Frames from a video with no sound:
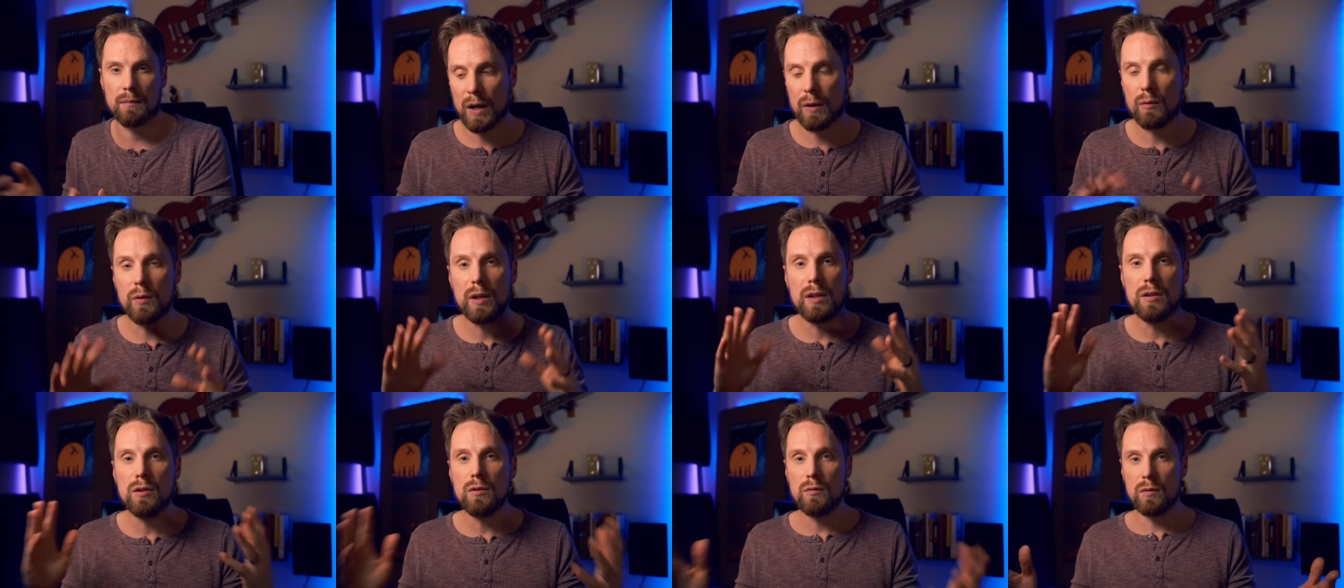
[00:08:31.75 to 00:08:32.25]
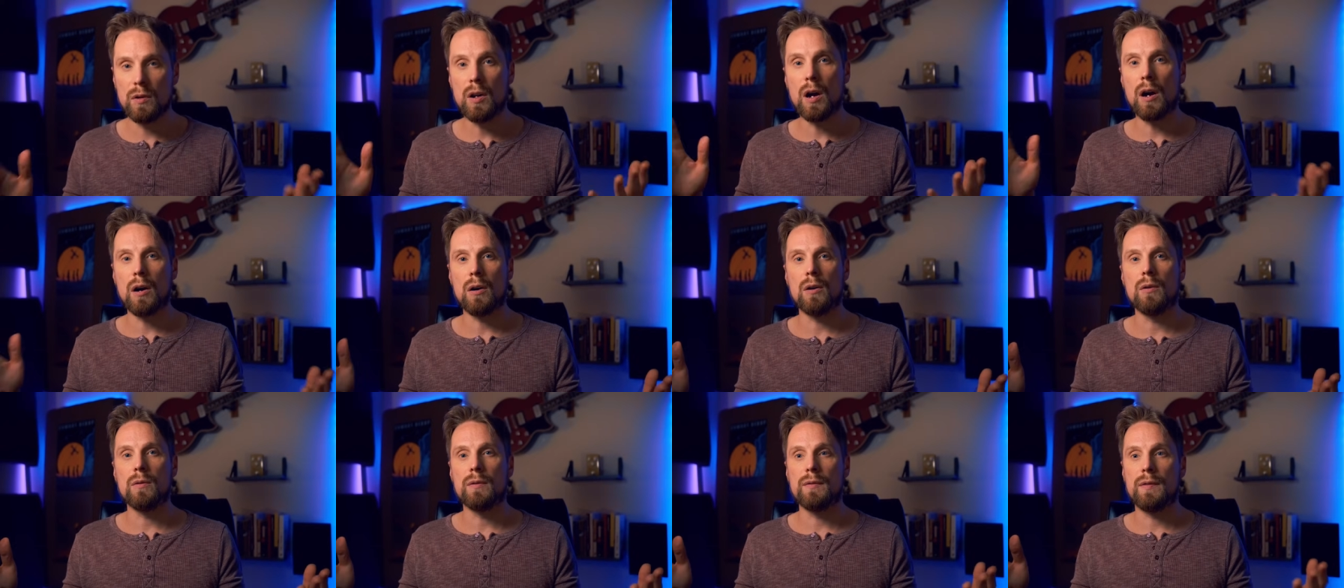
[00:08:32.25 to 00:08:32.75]
When you
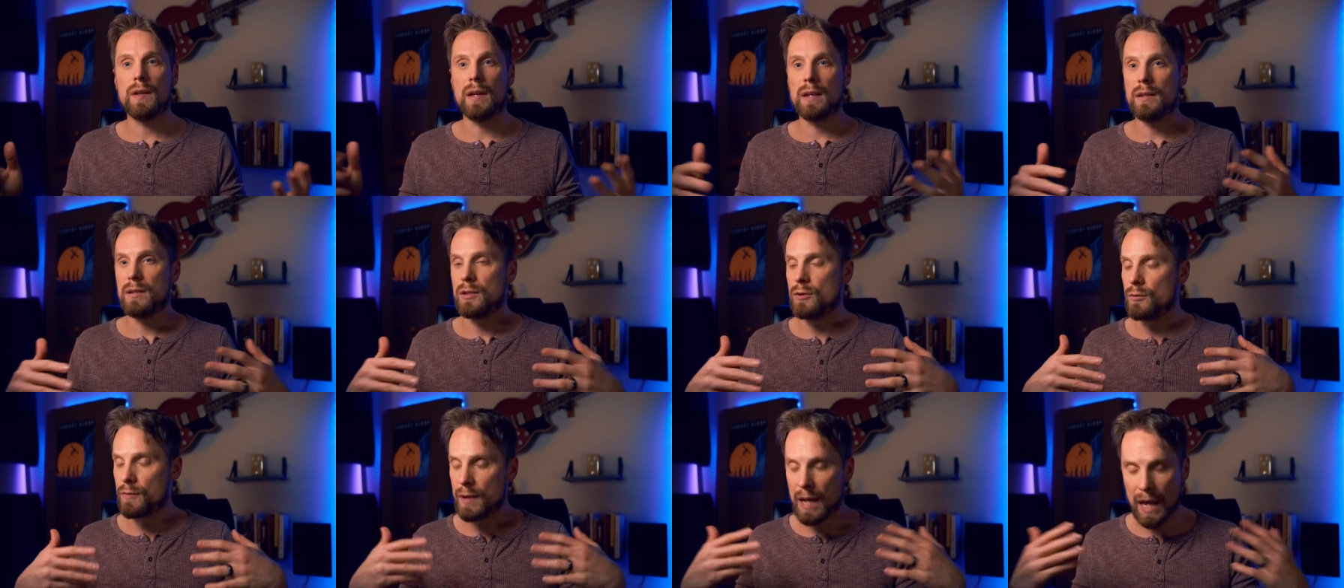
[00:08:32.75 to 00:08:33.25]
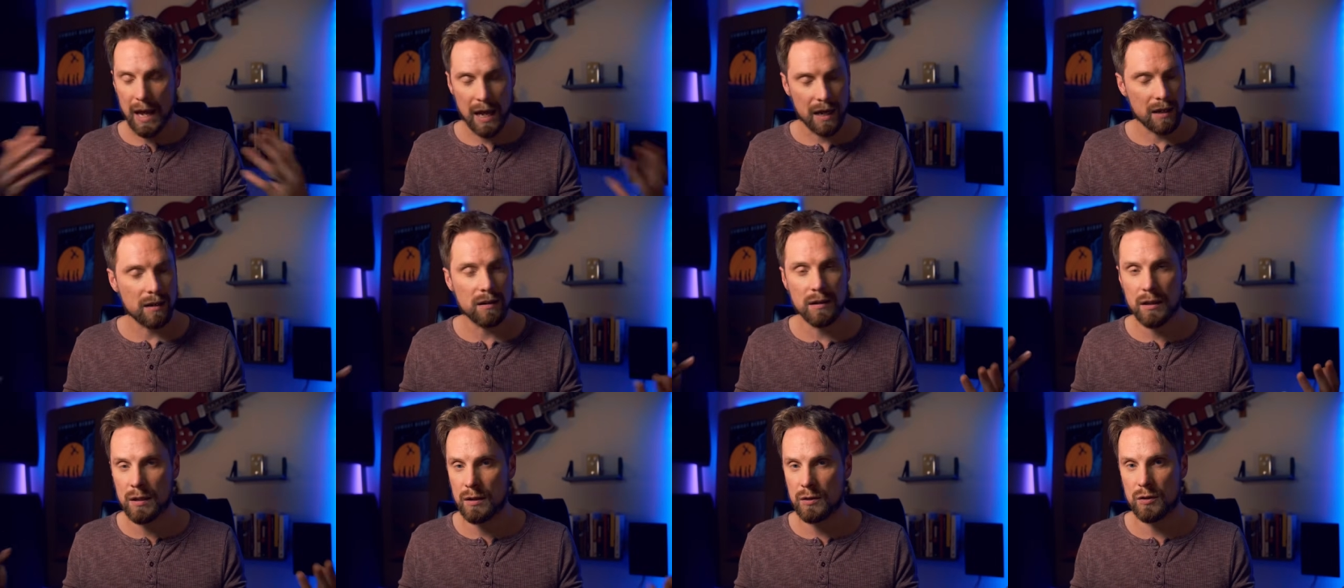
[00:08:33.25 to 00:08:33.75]
know that you
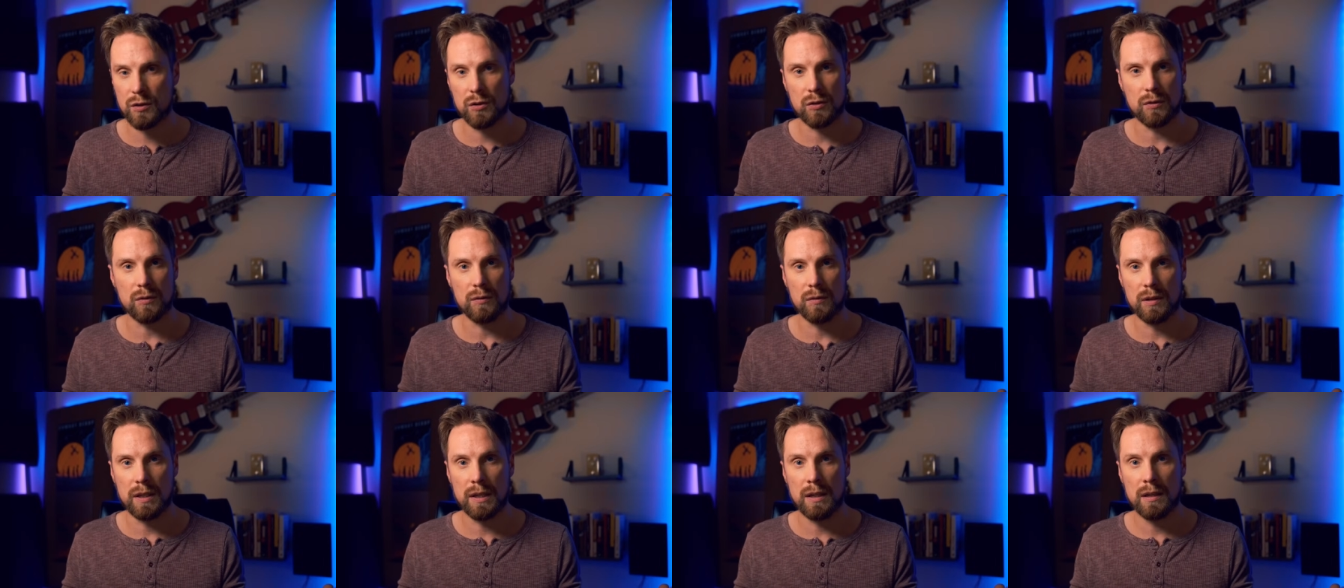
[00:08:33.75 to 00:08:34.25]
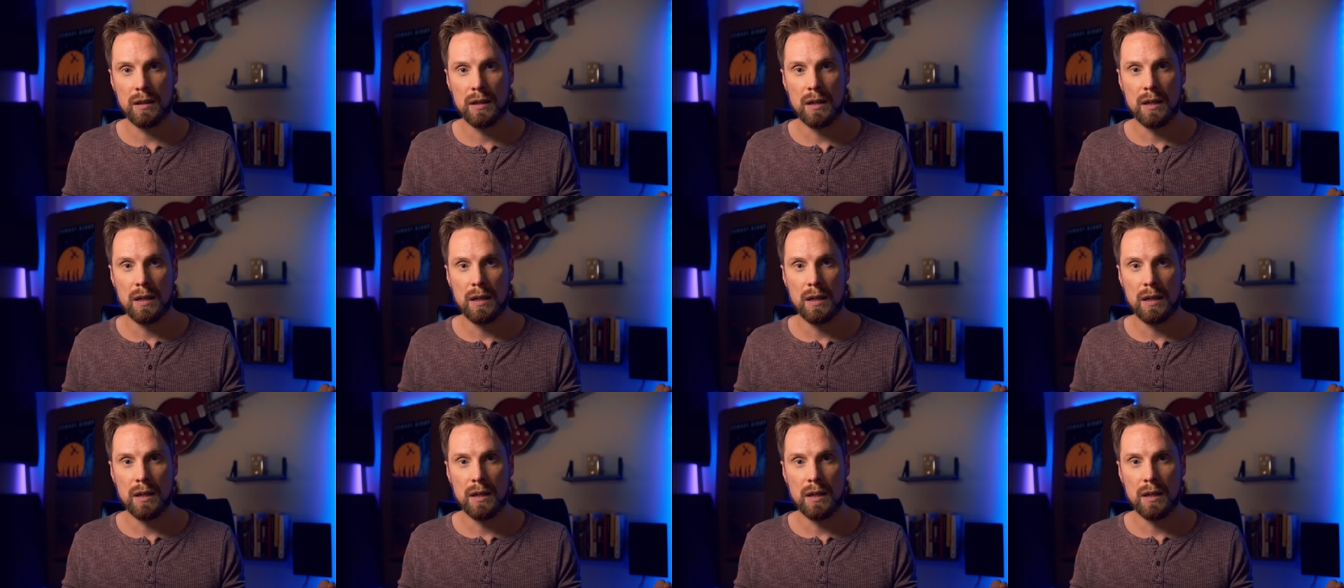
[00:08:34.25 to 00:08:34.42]
can't control it,